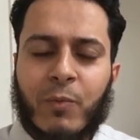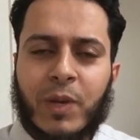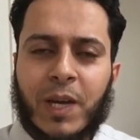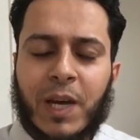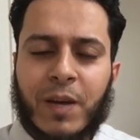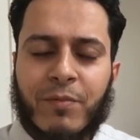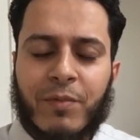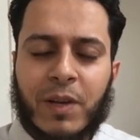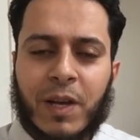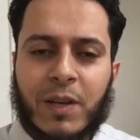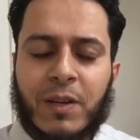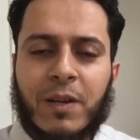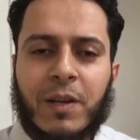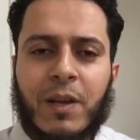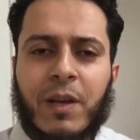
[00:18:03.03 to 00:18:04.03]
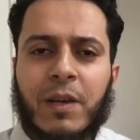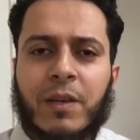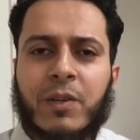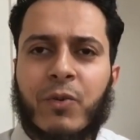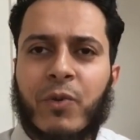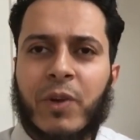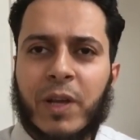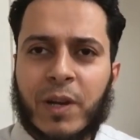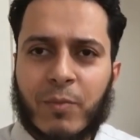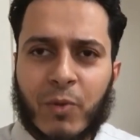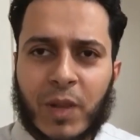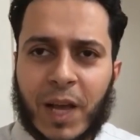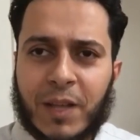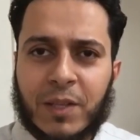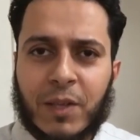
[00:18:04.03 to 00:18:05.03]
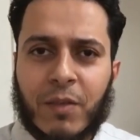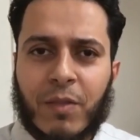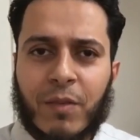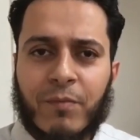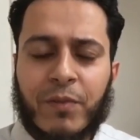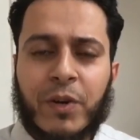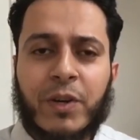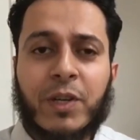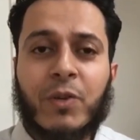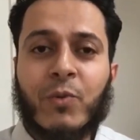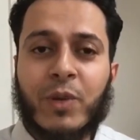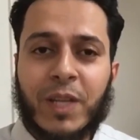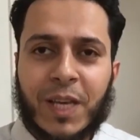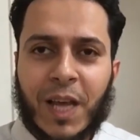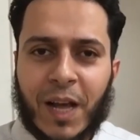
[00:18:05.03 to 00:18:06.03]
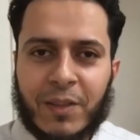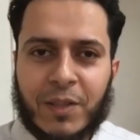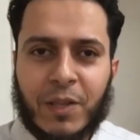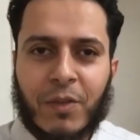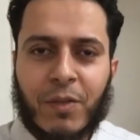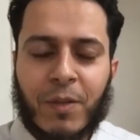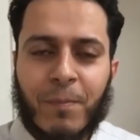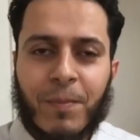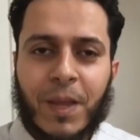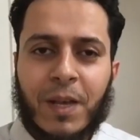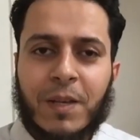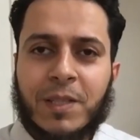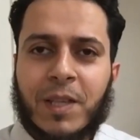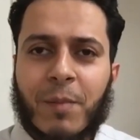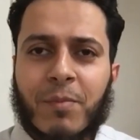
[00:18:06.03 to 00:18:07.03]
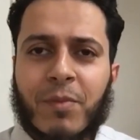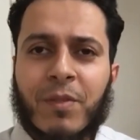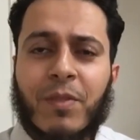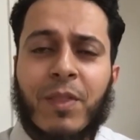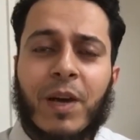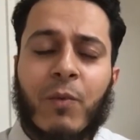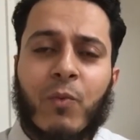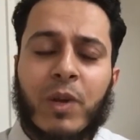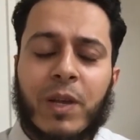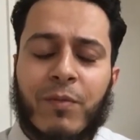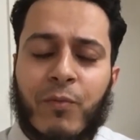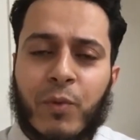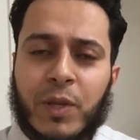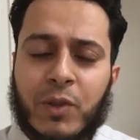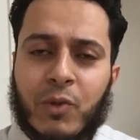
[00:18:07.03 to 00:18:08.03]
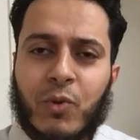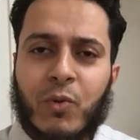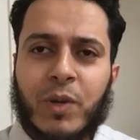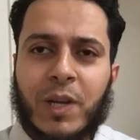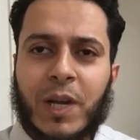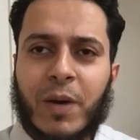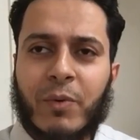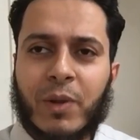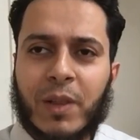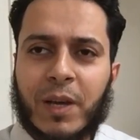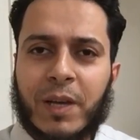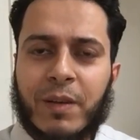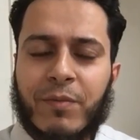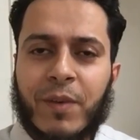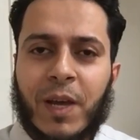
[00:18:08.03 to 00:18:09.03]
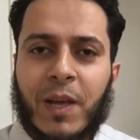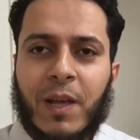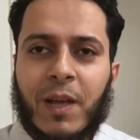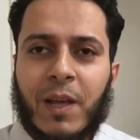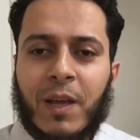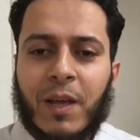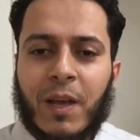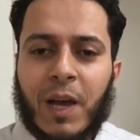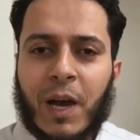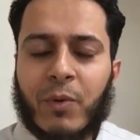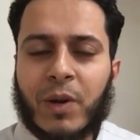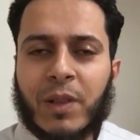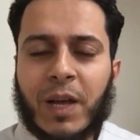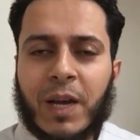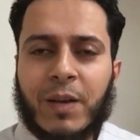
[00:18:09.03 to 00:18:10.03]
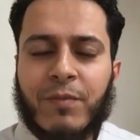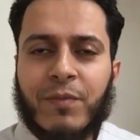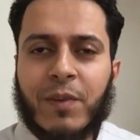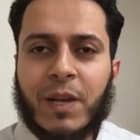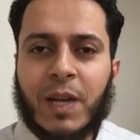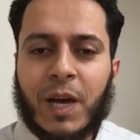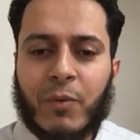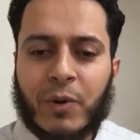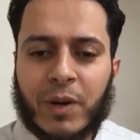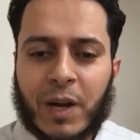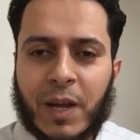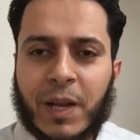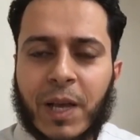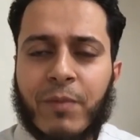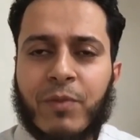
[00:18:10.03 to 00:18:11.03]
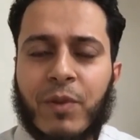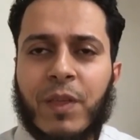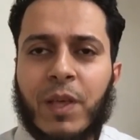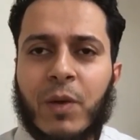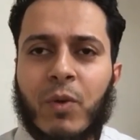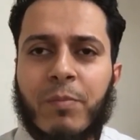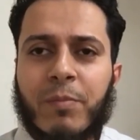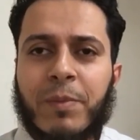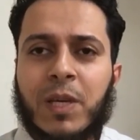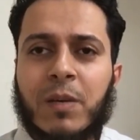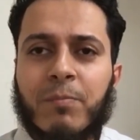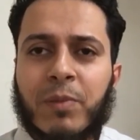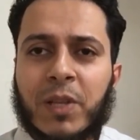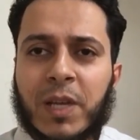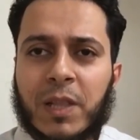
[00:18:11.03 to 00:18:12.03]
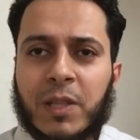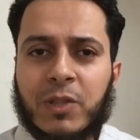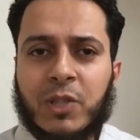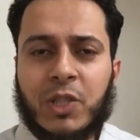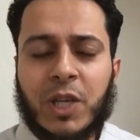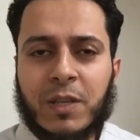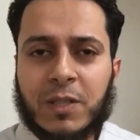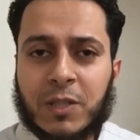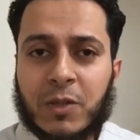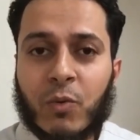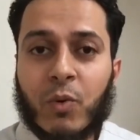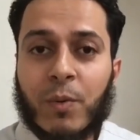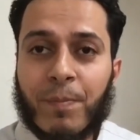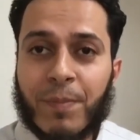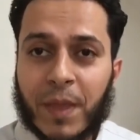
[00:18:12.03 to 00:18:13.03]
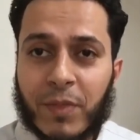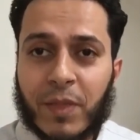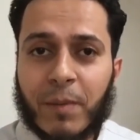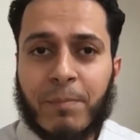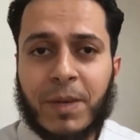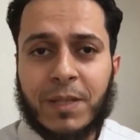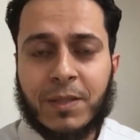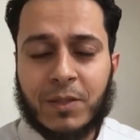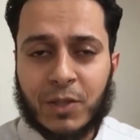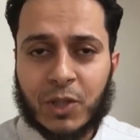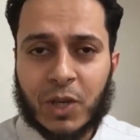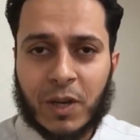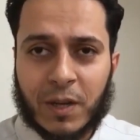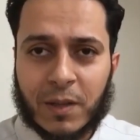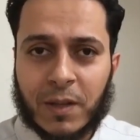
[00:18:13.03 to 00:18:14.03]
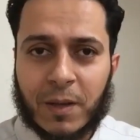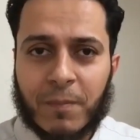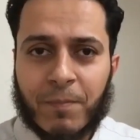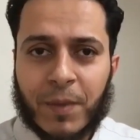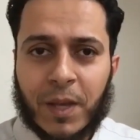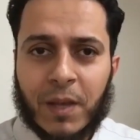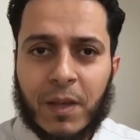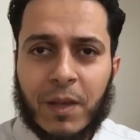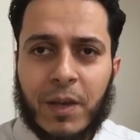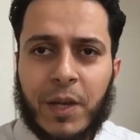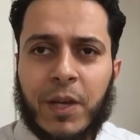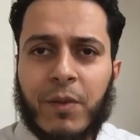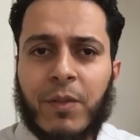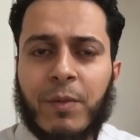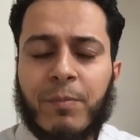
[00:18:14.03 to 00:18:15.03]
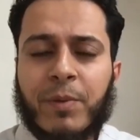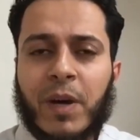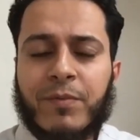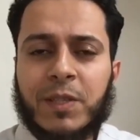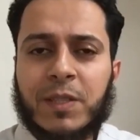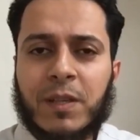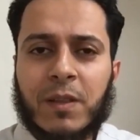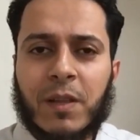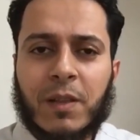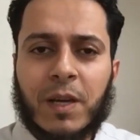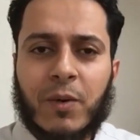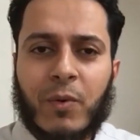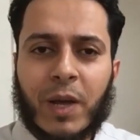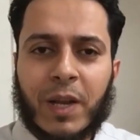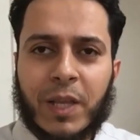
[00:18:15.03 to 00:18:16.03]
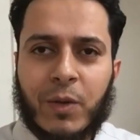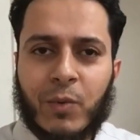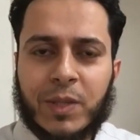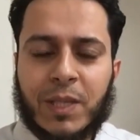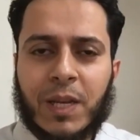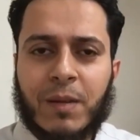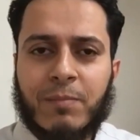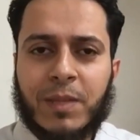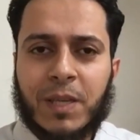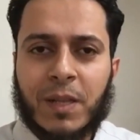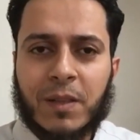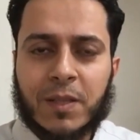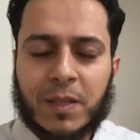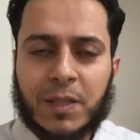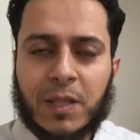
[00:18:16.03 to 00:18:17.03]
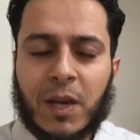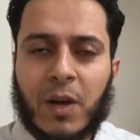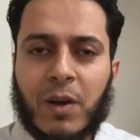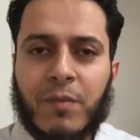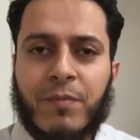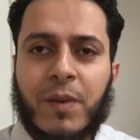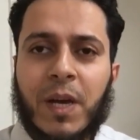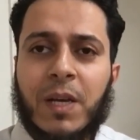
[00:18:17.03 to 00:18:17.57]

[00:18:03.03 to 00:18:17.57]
we have an incredible hadith, very unique hadith, something that we, if we do in our life, our life and our and everything will be completely changed to the best inshallah here the prophet sallallahu alaihi wasallam tells us of